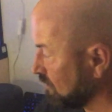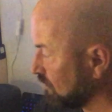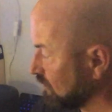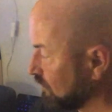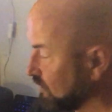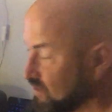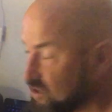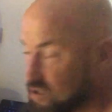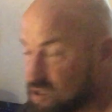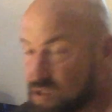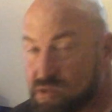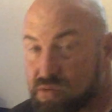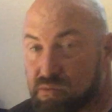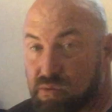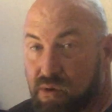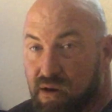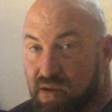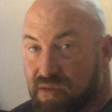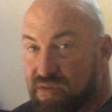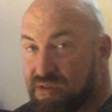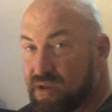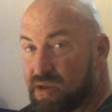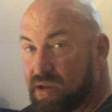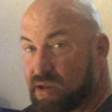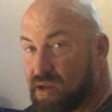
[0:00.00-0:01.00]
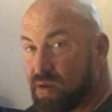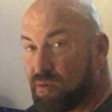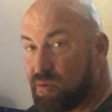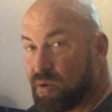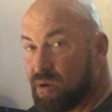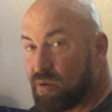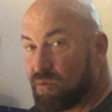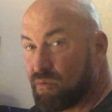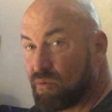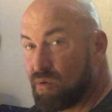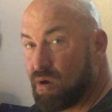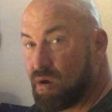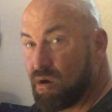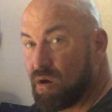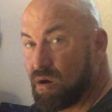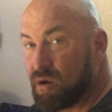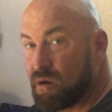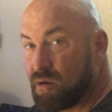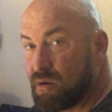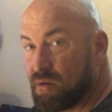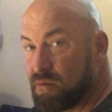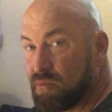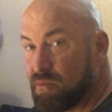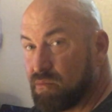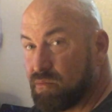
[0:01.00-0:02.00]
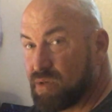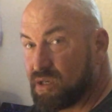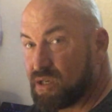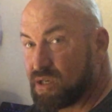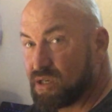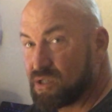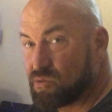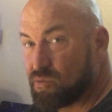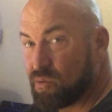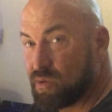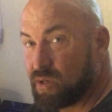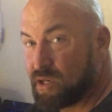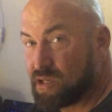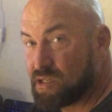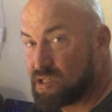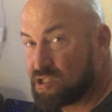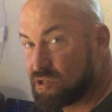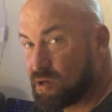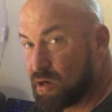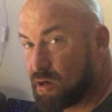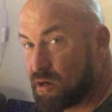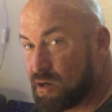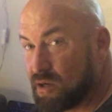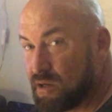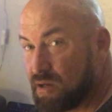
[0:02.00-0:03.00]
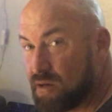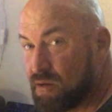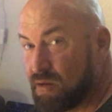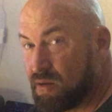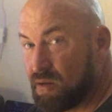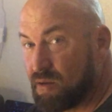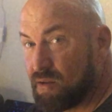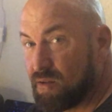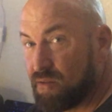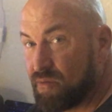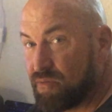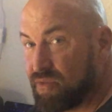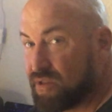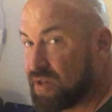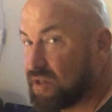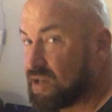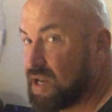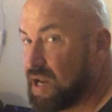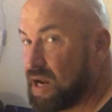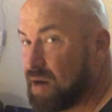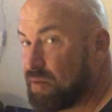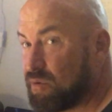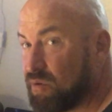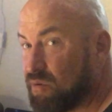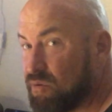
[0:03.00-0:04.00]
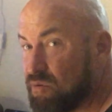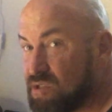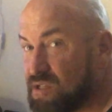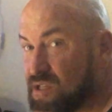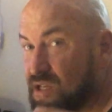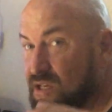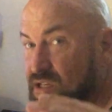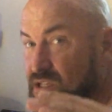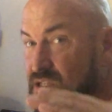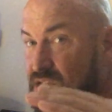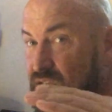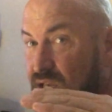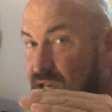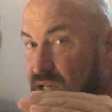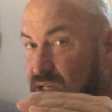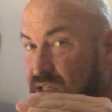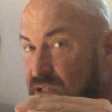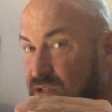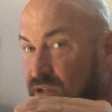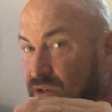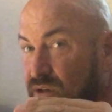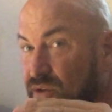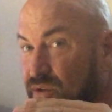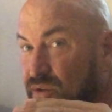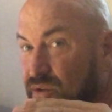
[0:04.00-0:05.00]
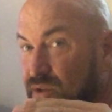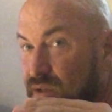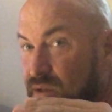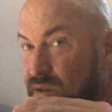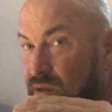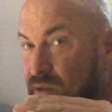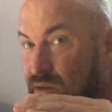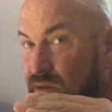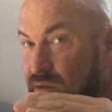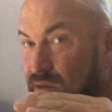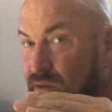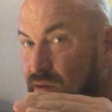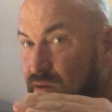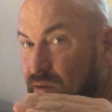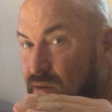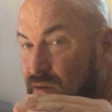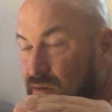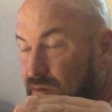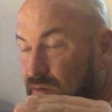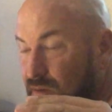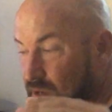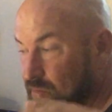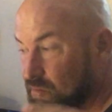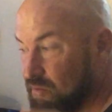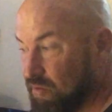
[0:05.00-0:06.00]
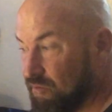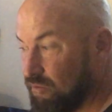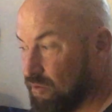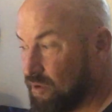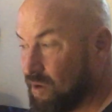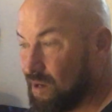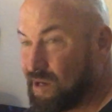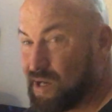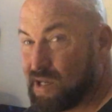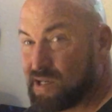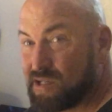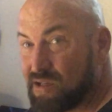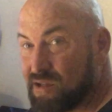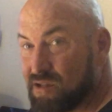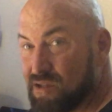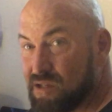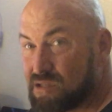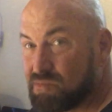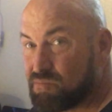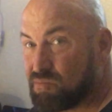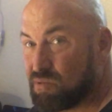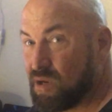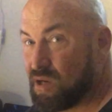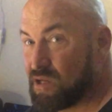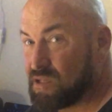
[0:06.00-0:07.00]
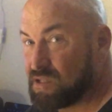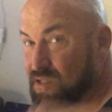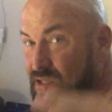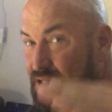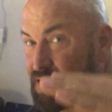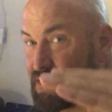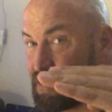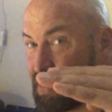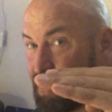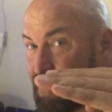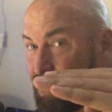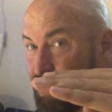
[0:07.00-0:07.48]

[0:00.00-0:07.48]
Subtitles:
Well, this is where I think I went wrong, because when I started, the camera was at a slight tilt, and before I got to this process,